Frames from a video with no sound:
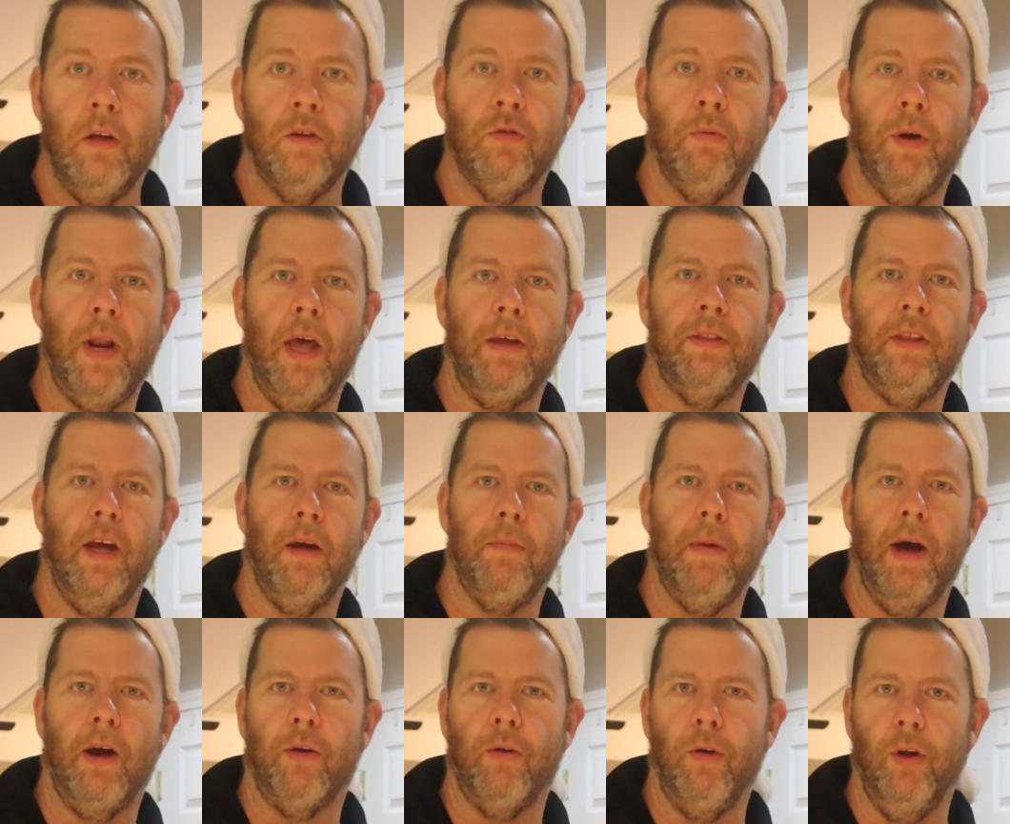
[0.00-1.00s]
So when I think
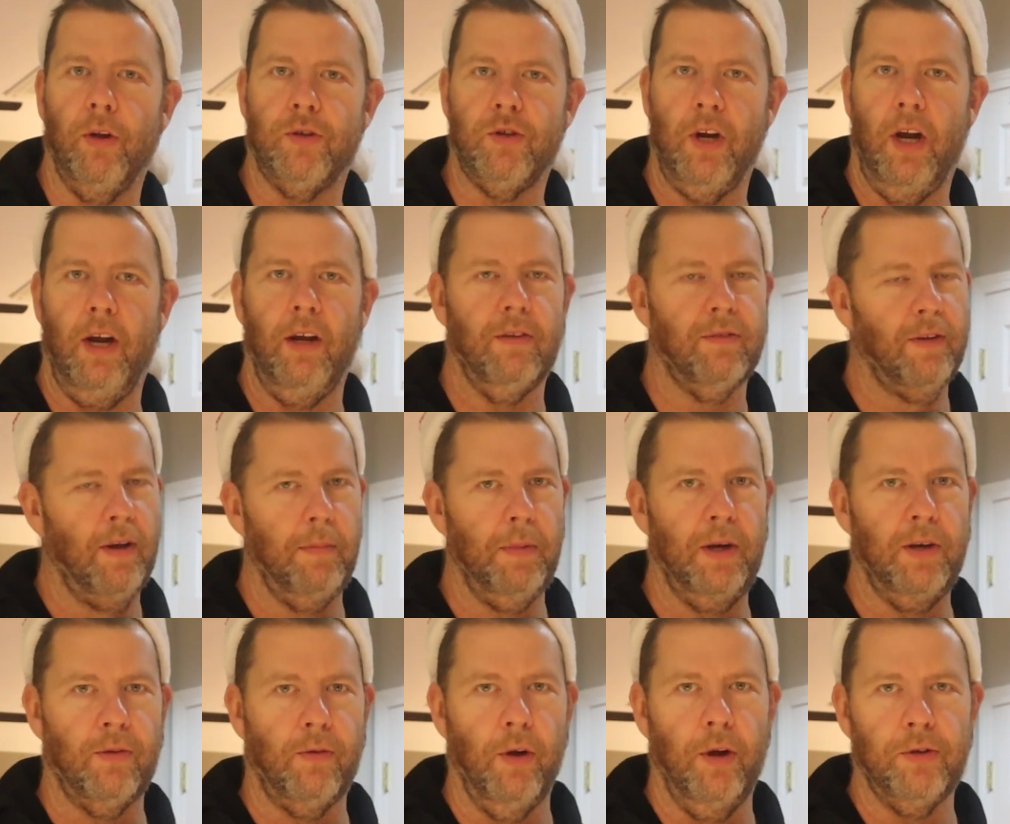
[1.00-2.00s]
about grilled cheese, I
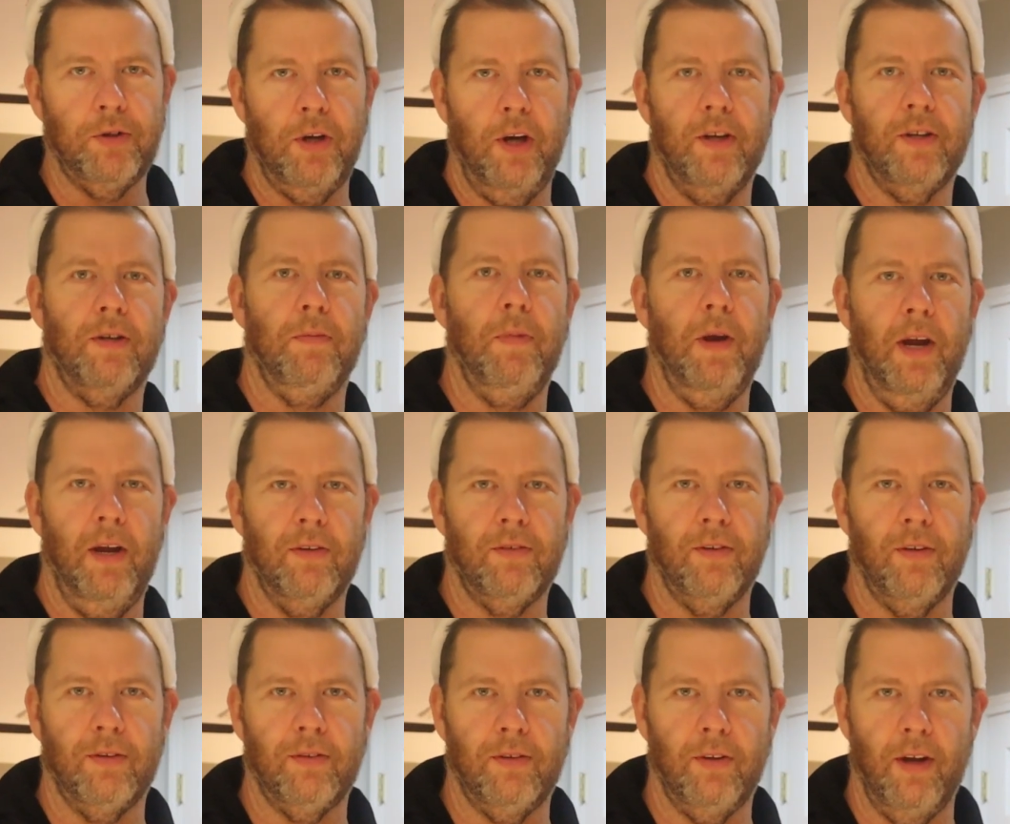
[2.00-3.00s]
mean, grilled cheese to me is
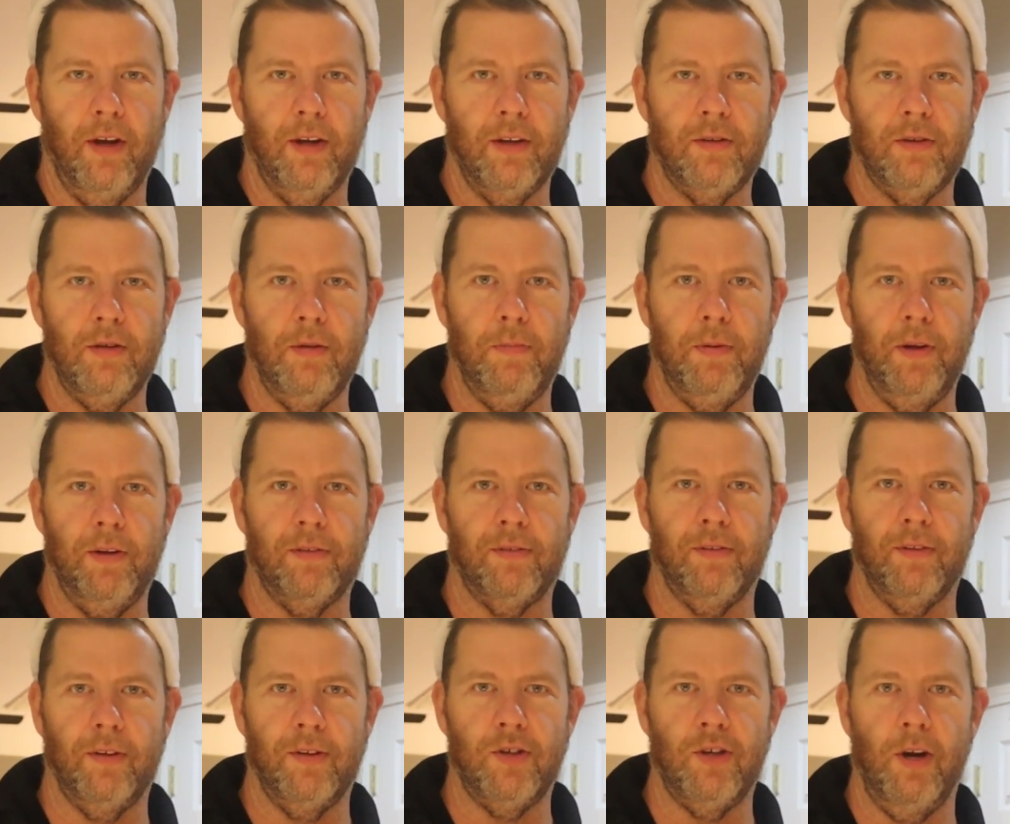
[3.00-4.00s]
just uh, two
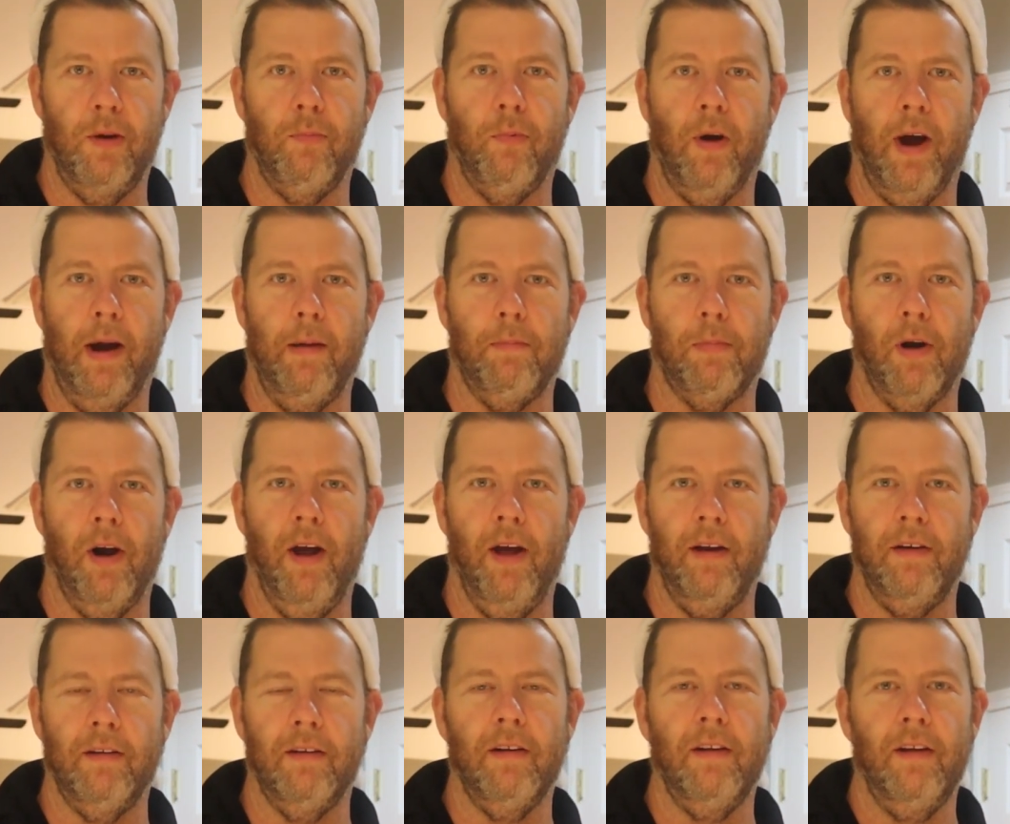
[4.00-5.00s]
pieces of cheap white
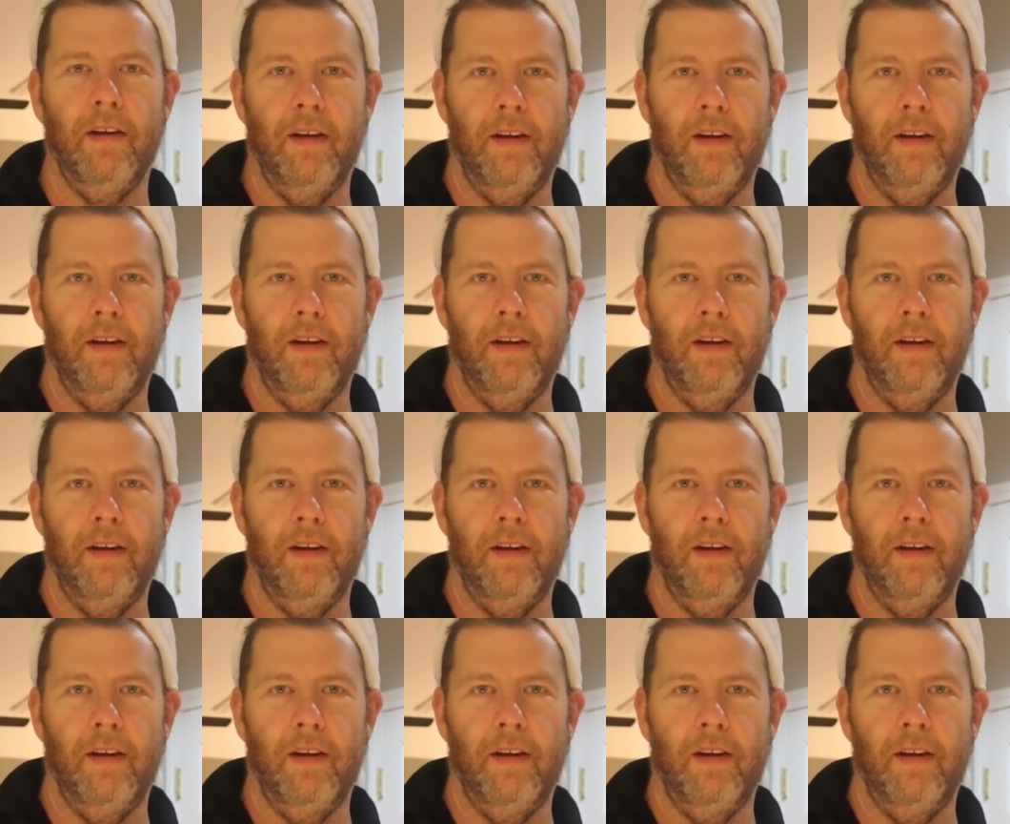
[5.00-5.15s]
bread,